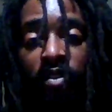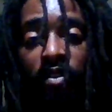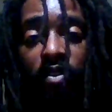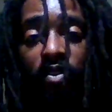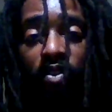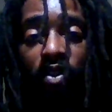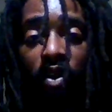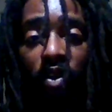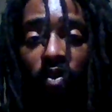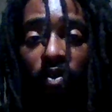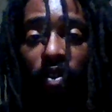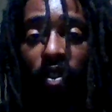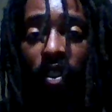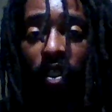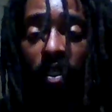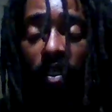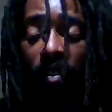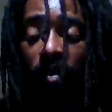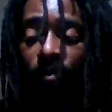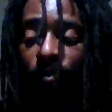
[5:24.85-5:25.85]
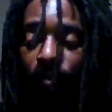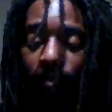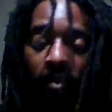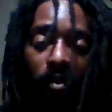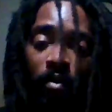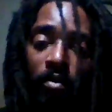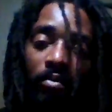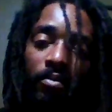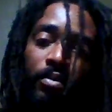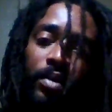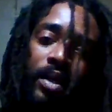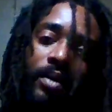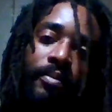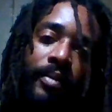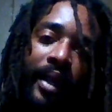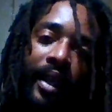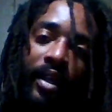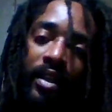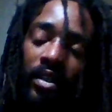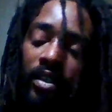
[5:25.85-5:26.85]
You know, um, but
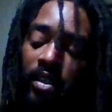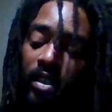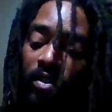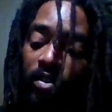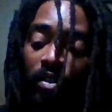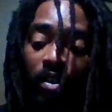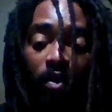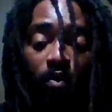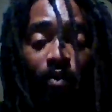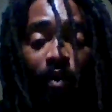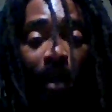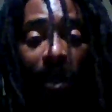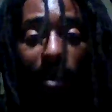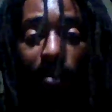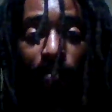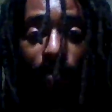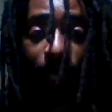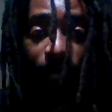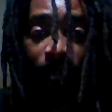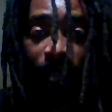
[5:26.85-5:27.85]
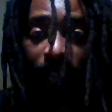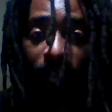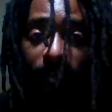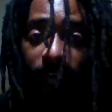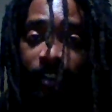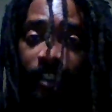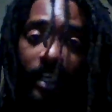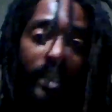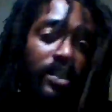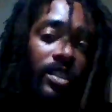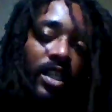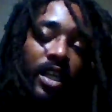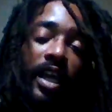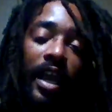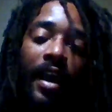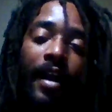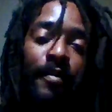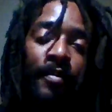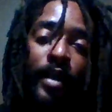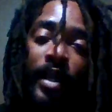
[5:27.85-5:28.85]
man, look look what happened, man. That shit can
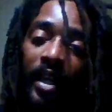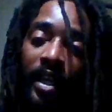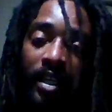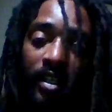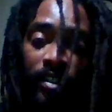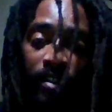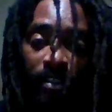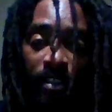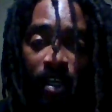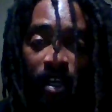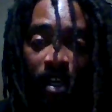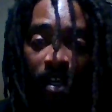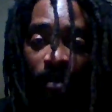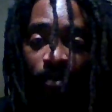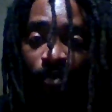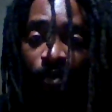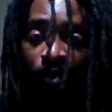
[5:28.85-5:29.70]
happen anytime.